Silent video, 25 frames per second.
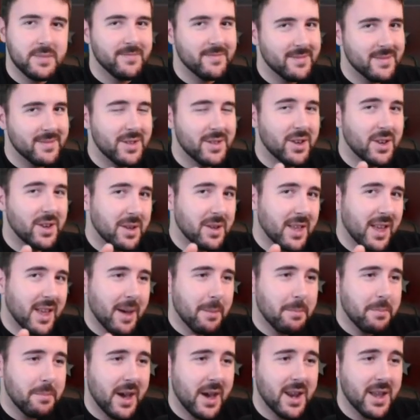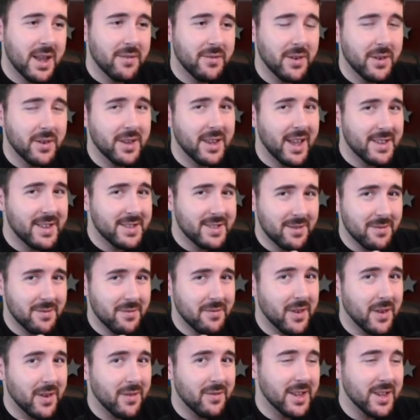you can get better for less than
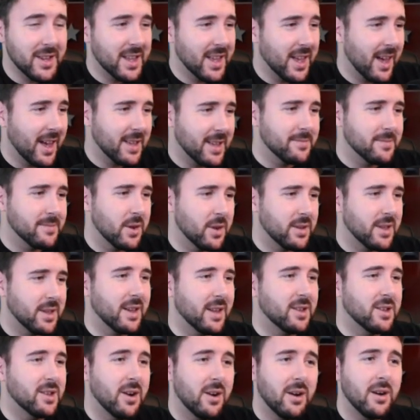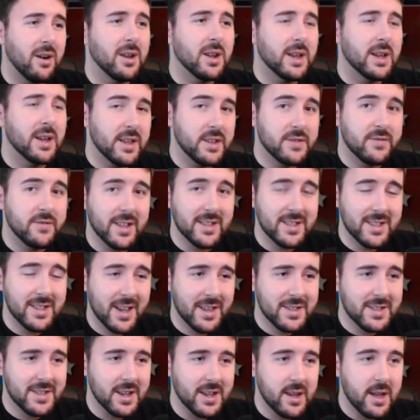50k. Okay, Carla is
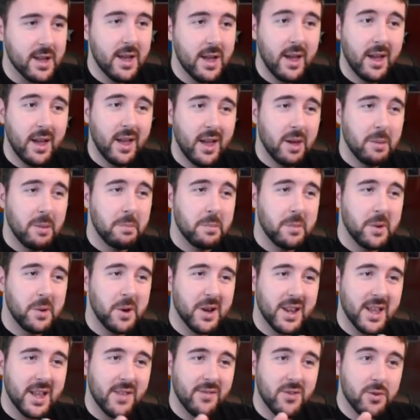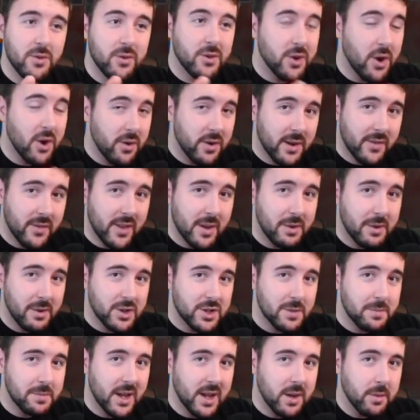fantastic. But if you don't have that much
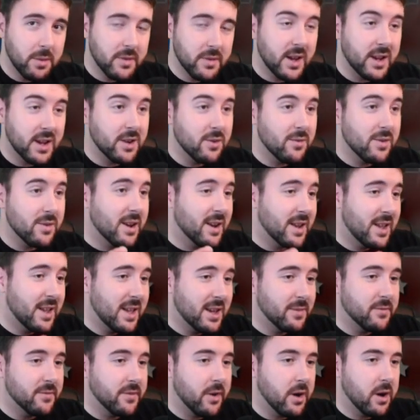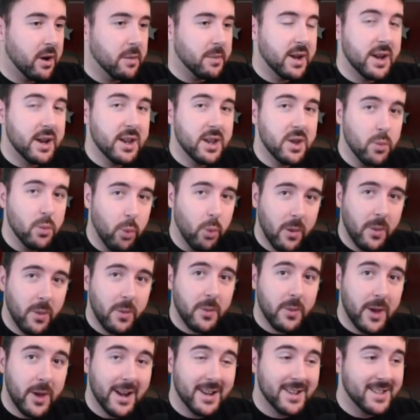to play with and you're in a league environment and you
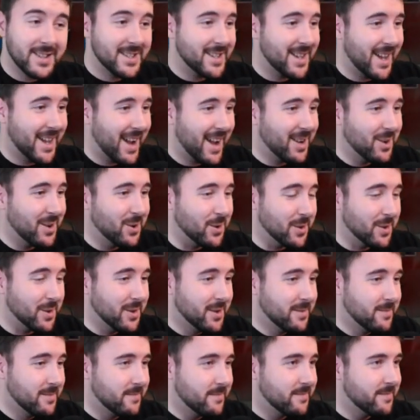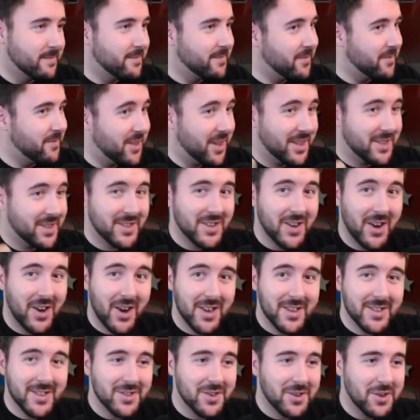want that tackle, this
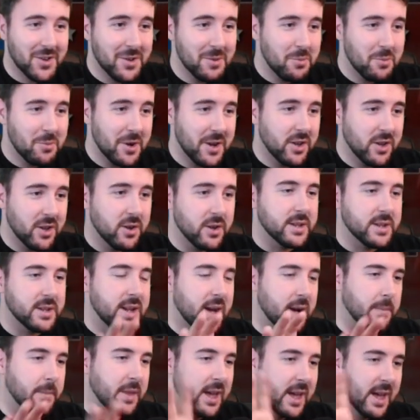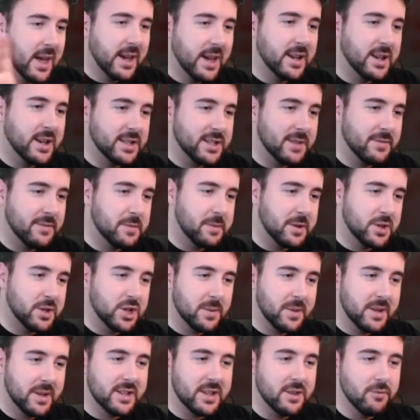guy is looking pretty good. Now, he does have a special
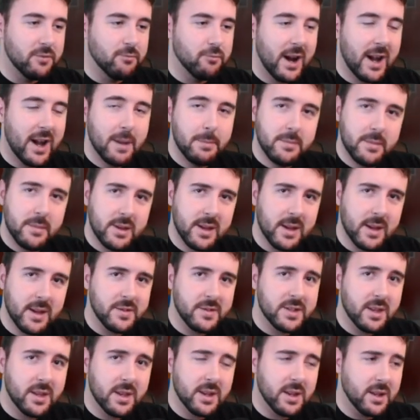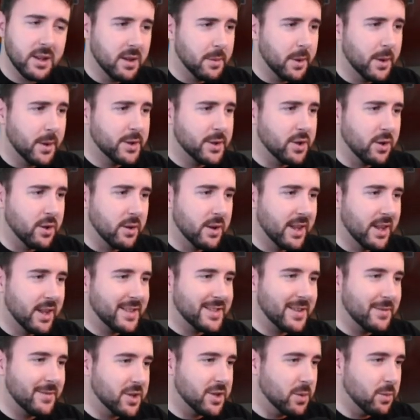ability, Ram, hence the little emoticon.
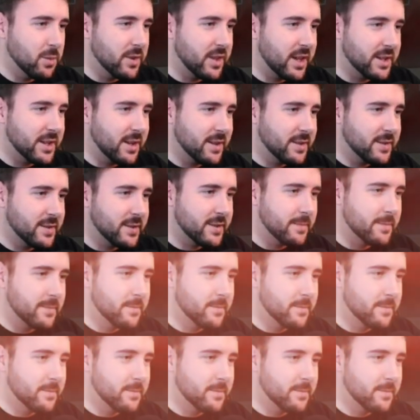Let's have a look at what that does.